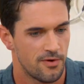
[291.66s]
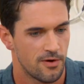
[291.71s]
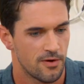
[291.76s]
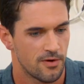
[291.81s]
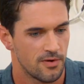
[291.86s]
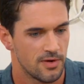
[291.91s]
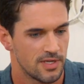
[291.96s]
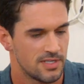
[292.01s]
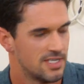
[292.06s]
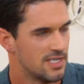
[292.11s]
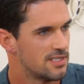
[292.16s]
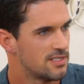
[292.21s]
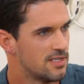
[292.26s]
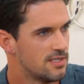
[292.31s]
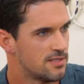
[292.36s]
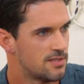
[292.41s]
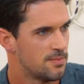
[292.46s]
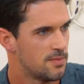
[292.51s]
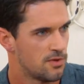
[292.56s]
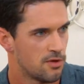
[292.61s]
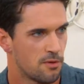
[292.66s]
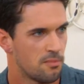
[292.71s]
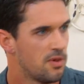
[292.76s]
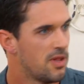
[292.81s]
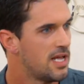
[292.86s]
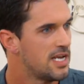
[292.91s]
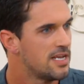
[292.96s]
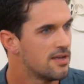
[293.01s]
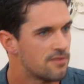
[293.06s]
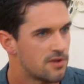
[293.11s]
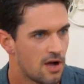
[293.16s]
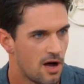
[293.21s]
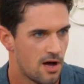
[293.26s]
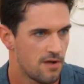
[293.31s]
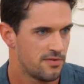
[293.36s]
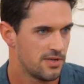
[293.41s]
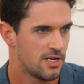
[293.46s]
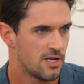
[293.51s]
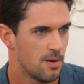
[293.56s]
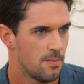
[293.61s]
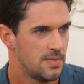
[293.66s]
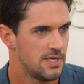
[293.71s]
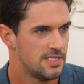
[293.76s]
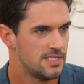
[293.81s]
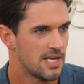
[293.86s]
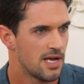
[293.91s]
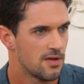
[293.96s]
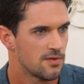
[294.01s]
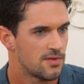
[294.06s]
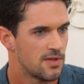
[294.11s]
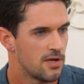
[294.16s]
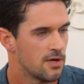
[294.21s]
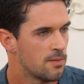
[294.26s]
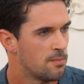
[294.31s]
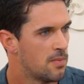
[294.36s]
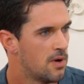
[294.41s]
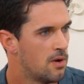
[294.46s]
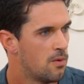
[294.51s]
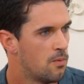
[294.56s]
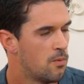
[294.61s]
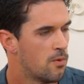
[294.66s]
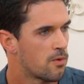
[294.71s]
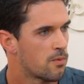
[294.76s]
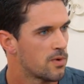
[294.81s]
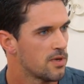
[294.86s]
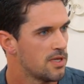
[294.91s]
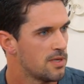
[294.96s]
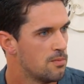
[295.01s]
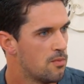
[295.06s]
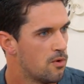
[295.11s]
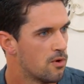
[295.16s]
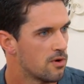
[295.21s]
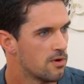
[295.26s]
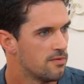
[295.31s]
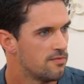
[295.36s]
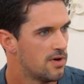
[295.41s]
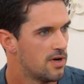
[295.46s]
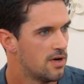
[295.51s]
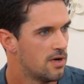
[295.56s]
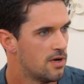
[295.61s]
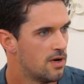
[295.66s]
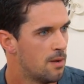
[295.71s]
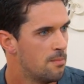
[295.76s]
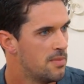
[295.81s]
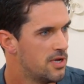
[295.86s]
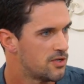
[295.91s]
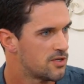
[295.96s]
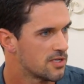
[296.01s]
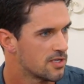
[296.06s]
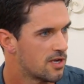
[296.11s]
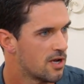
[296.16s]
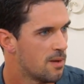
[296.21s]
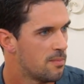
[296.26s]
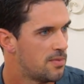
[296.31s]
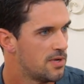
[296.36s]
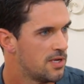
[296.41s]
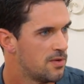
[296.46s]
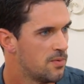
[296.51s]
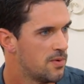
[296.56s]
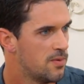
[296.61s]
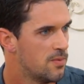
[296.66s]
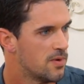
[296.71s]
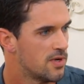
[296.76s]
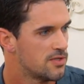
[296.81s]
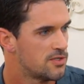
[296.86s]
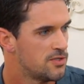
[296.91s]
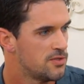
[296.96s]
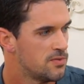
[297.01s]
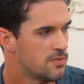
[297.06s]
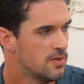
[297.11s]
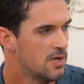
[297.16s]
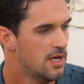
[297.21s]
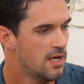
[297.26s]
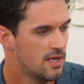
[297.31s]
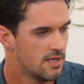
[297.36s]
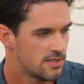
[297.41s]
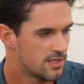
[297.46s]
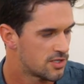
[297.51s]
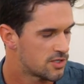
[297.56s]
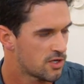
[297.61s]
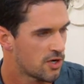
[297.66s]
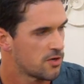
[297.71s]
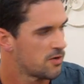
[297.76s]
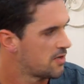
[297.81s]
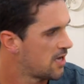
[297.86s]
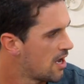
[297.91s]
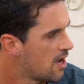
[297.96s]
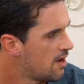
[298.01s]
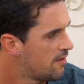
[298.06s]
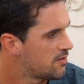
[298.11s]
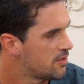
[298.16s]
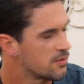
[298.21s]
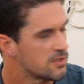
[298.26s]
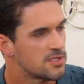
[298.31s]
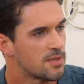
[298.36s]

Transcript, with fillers: our existence. And there are plenty of coffee companies out there, but we're really more of a, a mission company. We want you to start your day off doing